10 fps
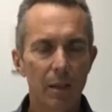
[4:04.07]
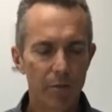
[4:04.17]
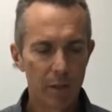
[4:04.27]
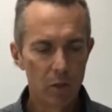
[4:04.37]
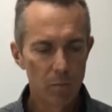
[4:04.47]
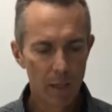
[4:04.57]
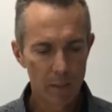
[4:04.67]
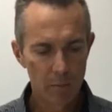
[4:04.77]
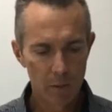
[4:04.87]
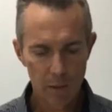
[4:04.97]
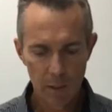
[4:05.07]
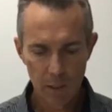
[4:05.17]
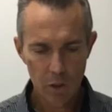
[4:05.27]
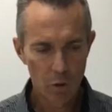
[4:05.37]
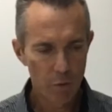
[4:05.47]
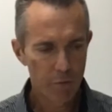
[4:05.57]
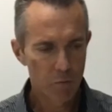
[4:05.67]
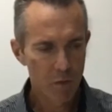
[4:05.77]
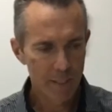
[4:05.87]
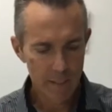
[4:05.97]
if they do make some disconnection, often
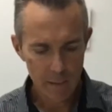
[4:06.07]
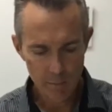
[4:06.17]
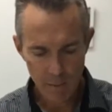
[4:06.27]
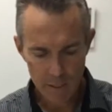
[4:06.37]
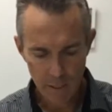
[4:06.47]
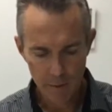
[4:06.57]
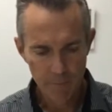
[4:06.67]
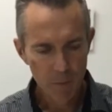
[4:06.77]
reseat better